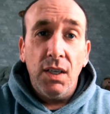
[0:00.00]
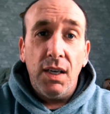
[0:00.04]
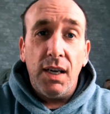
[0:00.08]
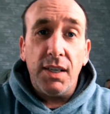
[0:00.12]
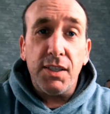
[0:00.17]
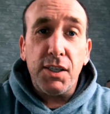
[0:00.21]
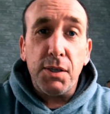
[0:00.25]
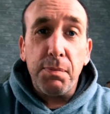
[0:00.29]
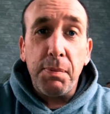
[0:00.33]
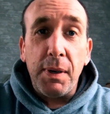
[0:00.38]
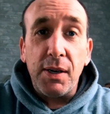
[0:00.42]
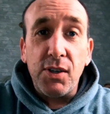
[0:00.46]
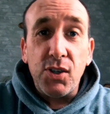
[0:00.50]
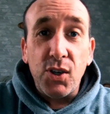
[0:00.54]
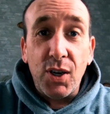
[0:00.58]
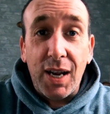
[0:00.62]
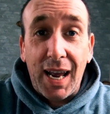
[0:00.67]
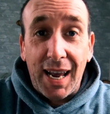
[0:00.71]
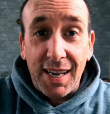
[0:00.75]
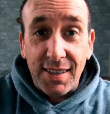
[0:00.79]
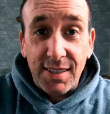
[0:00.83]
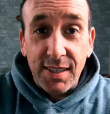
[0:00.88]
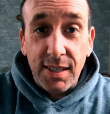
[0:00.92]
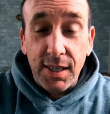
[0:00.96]
It's a special
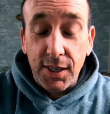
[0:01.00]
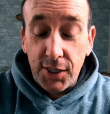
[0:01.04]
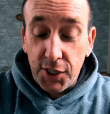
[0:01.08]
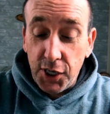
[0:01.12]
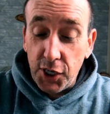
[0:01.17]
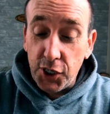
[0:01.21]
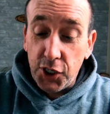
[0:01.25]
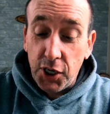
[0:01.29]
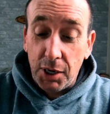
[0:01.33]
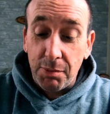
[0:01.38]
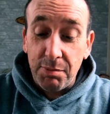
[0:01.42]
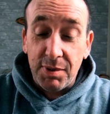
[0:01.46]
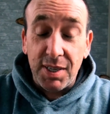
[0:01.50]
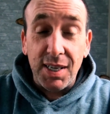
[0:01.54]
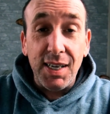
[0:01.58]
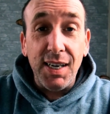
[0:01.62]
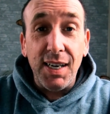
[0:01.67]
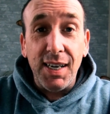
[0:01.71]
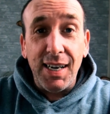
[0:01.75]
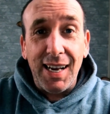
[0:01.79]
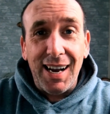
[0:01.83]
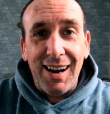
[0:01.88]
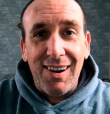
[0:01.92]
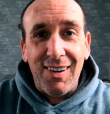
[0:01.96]
guest. She jumps in
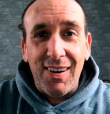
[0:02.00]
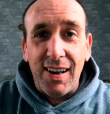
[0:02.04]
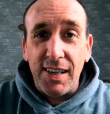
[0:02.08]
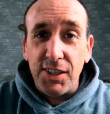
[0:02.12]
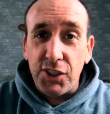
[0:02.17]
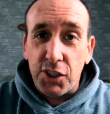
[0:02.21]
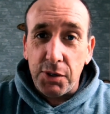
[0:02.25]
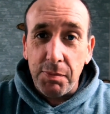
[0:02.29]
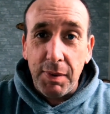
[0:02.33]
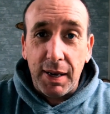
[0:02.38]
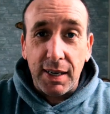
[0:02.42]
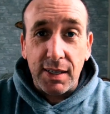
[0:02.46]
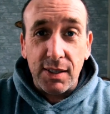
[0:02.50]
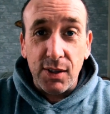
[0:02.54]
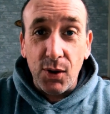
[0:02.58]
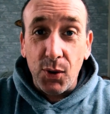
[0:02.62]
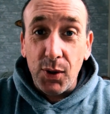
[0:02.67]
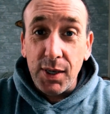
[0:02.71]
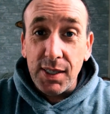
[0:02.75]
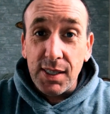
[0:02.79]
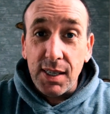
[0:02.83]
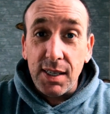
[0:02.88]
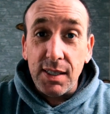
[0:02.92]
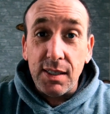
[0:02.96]
and out, and she makes
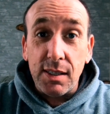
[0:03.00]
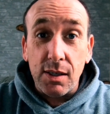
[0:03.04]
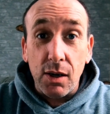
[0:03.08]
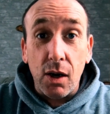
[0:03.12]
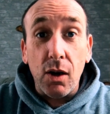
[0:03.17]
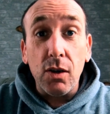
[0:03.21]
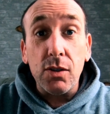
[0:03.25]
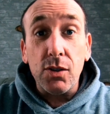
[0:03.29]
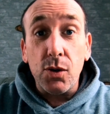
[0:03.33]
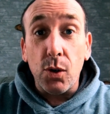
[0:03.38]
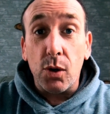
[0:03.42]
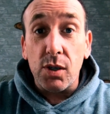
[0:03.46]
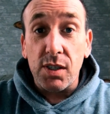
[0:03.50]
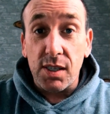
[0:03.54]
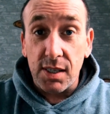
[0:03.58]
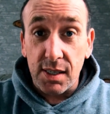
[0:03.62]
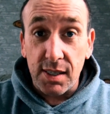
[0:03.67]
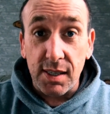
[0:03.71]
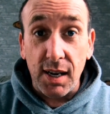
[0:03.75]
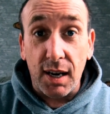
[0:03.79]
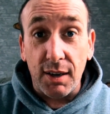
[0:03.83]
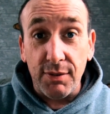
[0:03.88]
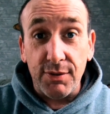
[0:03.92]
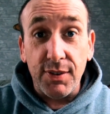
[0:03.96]
noises and all sorts of
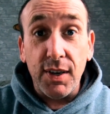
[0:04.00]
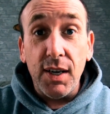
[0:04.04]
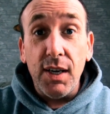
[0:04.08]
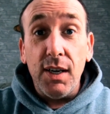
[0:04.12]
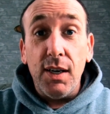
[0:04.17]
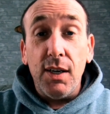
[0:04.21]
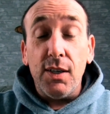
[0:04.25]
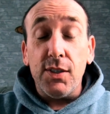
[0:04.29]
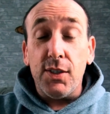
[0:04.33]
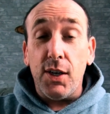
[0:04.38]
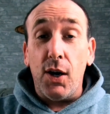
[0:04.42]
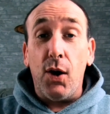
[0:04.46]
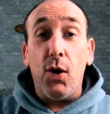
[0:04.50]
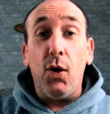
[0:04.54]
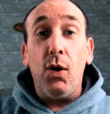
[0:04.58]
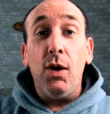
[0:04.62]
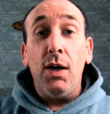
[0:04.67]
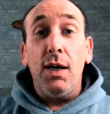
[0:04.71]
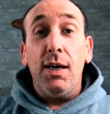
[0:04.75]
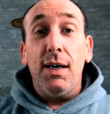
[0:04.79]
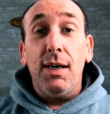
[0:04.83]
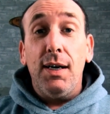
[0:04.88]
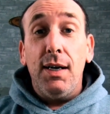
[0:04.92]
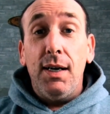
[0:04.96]
stuff. So
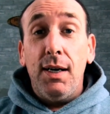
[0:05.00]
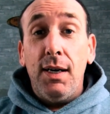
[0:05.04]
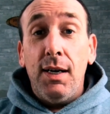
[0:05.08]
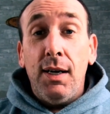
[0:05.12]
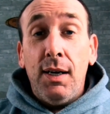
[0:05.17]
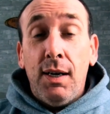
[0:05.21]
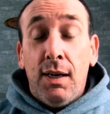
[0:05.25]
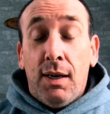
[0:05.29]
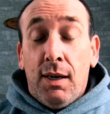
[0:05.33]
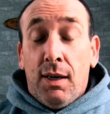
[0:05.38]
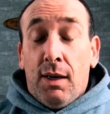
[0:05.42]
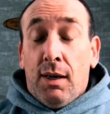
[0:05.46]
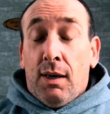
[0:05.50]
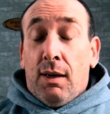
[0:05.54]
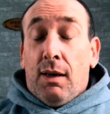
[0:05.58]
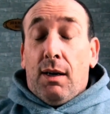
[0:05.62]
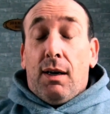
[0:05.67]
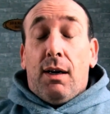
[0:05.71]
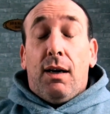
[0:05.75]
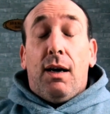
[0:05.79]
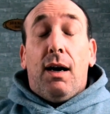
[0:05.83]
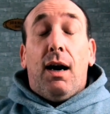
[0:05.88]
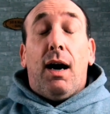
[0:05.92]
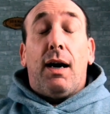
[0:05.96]

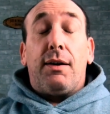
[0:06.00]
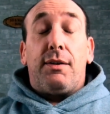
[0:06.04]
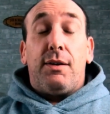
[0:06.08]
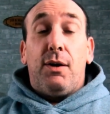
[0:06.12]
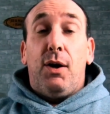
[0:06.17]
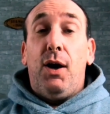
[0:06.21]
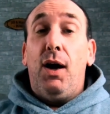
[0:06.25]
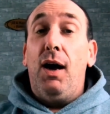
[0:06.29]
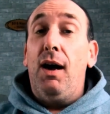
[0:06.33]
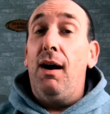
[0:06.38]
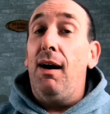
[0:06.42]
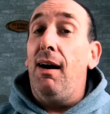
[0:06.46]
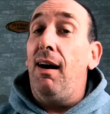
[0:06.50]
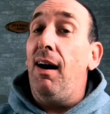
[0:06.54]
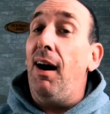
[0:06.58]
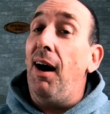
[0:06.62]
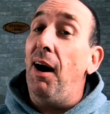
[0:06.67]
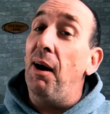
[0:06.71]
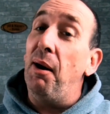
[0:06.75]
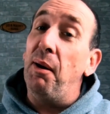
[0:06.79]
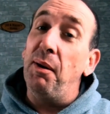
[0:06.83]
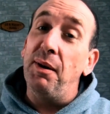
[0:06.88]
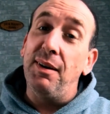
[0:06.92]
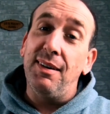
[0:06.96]

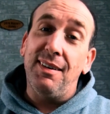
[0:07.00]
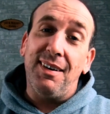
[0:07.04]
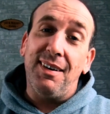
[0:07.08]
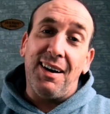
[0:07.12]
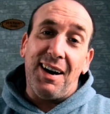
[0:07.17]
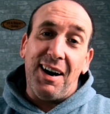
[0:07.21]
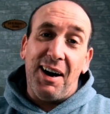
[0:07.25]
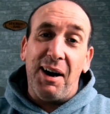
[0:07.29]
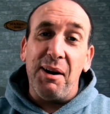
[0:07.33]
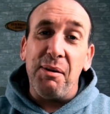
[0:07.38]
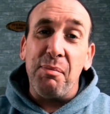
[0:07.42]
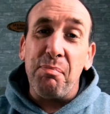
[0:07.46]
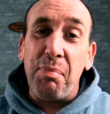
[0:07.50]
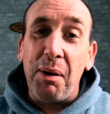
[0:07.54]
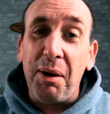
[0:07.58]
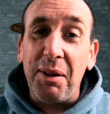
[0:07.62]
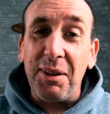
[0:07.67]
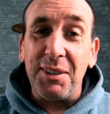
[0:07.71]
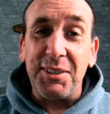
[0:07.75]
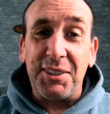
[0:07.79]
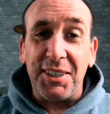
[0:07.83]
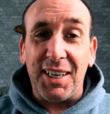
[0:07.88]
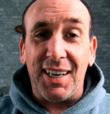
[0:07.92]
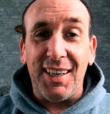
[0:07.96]
I
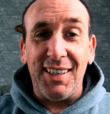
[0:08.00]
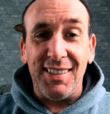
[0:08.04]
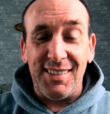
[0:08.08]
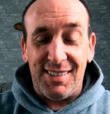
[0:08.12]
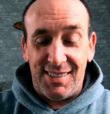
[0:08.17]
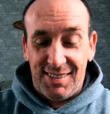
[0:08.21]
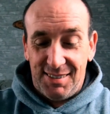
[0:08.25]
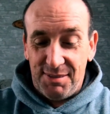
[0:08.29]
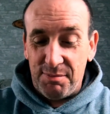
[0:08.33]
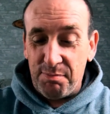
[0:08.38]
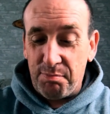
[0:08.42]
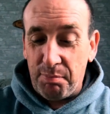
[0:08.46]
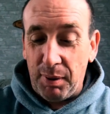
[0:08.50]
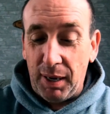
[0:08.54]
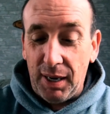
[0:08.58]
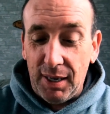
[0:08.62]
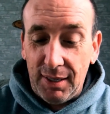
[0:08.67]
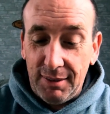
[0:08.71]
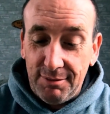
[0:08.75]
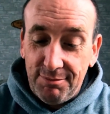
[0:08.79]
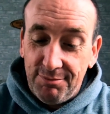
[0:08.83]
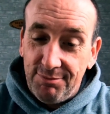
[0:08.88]
apologize, but